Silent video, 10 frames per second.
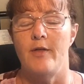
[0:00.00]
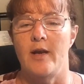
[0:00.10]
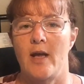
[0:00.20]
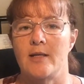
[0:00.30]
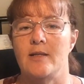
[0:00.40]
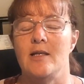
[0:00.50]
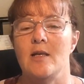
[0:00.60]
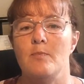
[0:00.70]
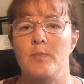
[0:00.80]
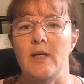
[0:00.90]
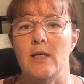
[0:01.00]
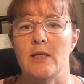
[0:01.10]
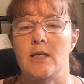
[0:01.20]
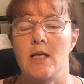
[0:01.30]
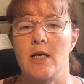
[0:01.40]
that has the
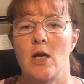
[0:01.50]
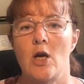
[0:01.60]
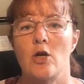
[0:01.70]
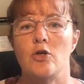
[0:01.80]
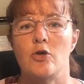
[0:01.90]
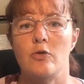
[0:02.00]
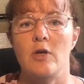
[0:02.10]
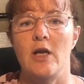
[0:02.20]
ability to,